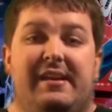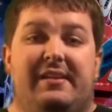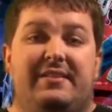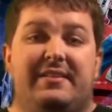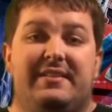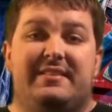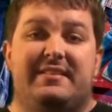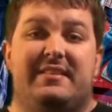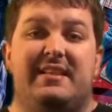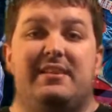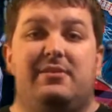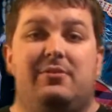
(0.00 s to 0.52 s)
The
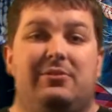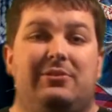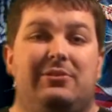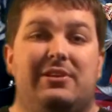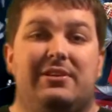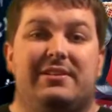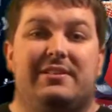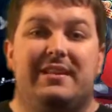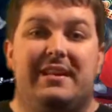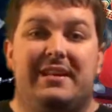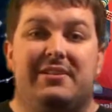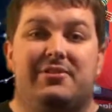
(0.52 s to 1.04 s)
sequel
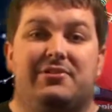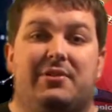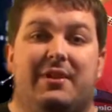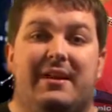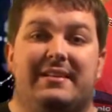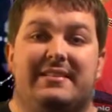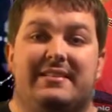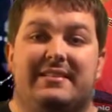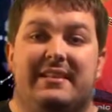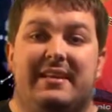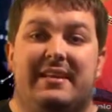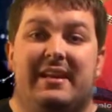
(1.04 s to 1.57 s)
looks
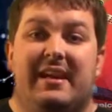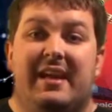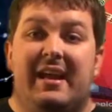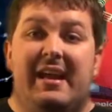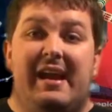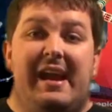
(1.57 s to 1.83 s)
interesting.